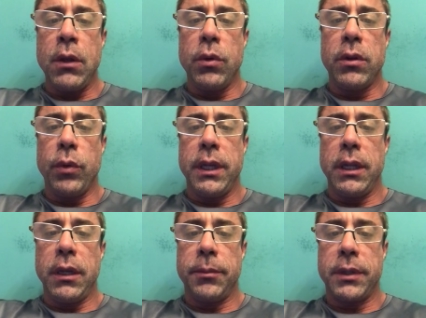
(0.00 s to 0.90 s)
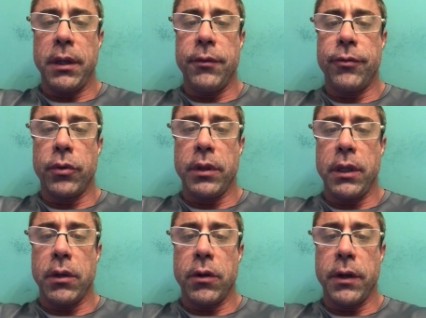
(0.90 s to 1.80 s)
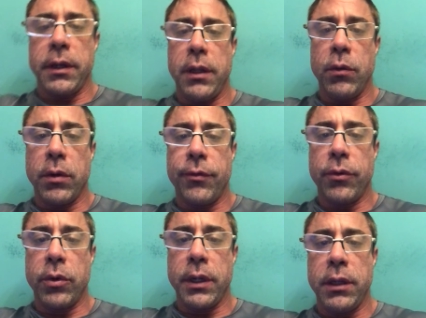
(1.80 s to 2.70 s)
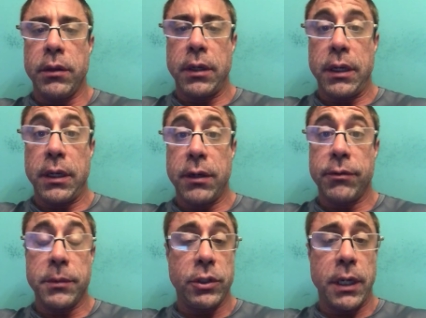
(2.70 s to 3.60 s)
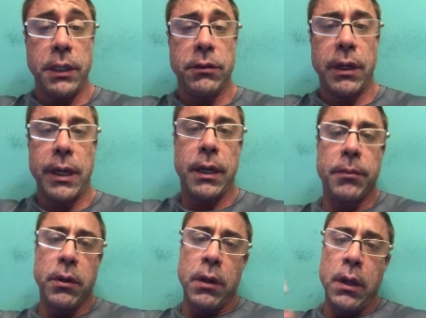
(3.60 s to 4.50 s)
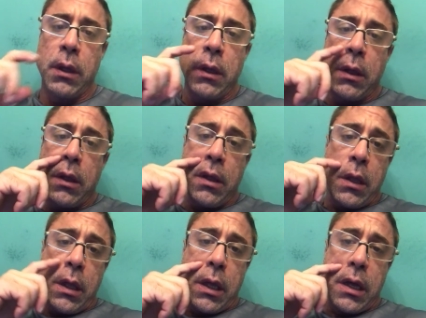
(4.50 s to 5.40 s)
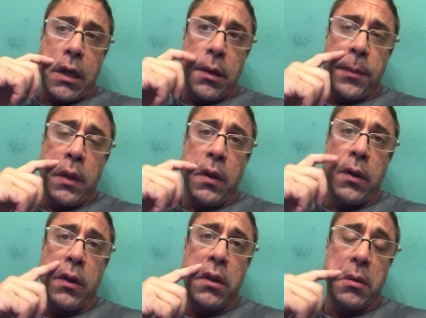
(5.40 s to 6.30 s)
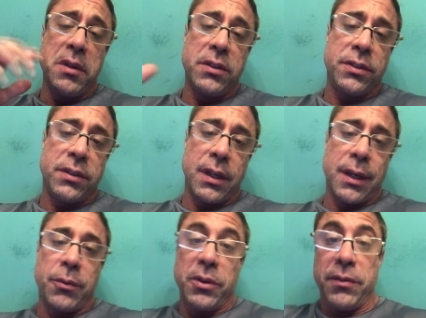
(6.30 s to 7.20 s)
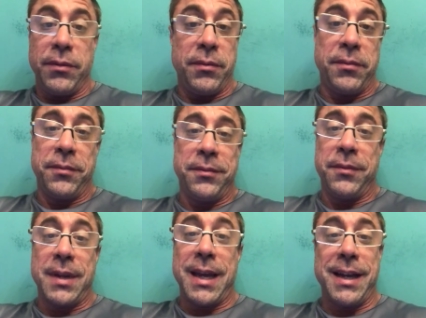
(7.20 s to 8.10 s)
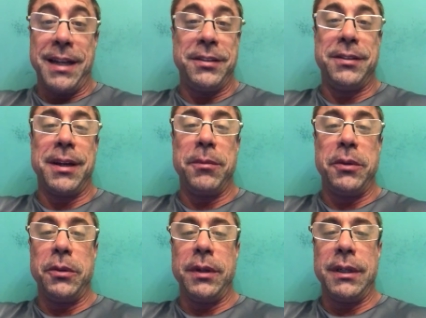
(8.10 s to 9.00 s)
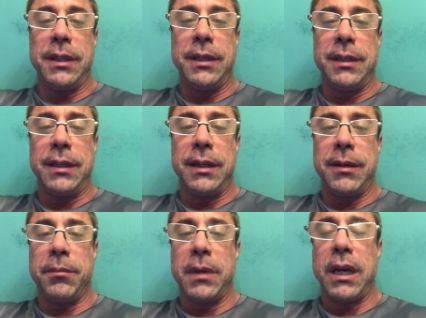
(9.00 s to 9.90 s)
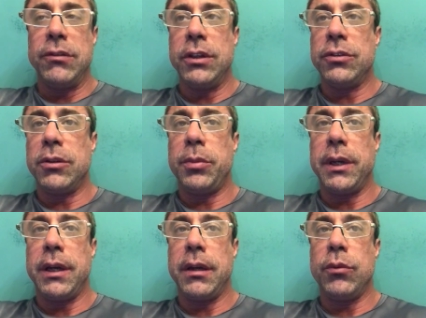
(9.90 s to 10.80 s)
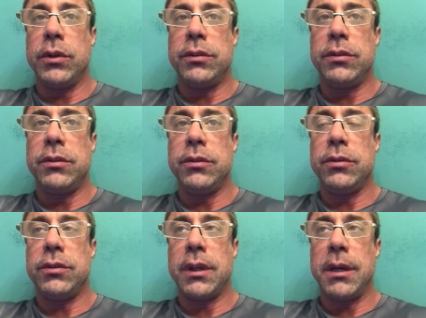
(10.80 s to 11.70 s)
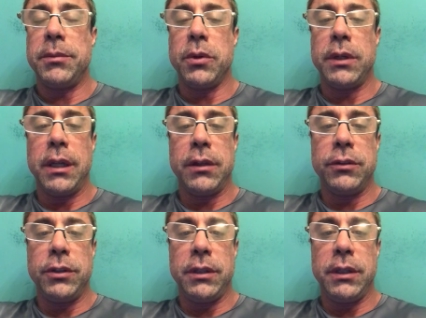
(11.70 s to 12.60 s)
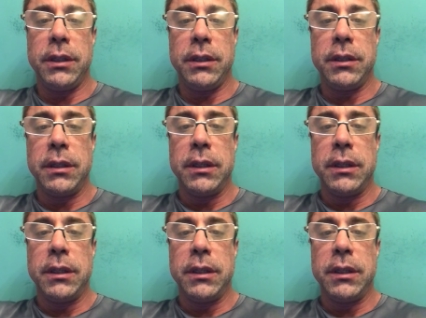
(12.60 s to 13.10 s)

with the weekly update for the RAD140 that I got from a Chinese lab. Um, Let me just say I wouldn't. I stopped doing it. My original plan was to stop doing LGD